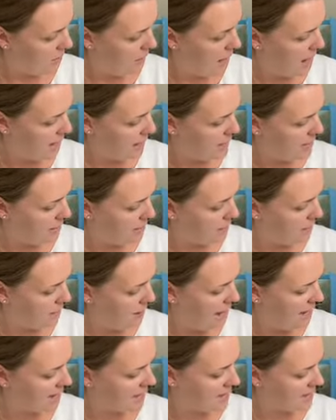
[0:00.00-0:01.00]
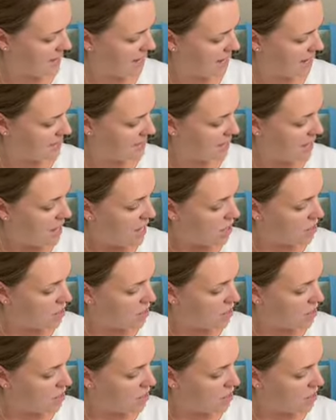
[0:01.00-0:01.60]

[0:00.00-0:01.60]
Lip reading: eyes in the paintings.